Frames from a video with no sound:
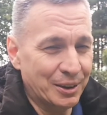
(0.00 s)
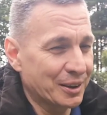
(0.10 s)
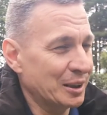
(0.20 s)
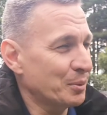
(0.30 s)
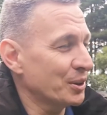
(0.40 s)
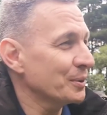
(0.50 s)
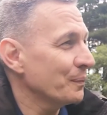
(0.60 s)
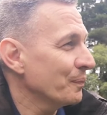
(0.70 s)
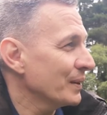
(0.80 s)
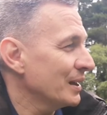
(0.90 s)
grandmother,
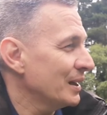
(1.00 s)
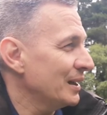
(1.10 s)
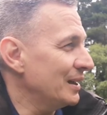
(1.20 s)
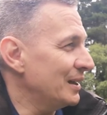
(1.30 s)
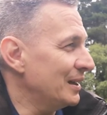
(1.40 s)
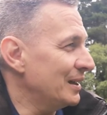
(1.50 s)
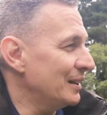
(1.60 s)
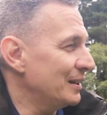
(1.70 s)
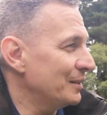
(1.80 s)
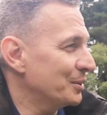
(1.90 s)

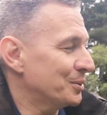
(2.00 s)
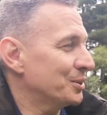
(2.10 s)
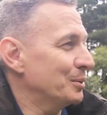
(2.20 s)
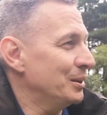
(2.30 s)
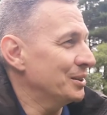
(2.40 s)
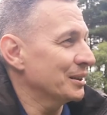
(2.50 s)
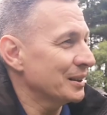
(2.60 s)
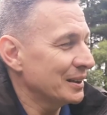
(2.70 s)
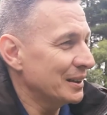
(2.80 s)
which was just amazing.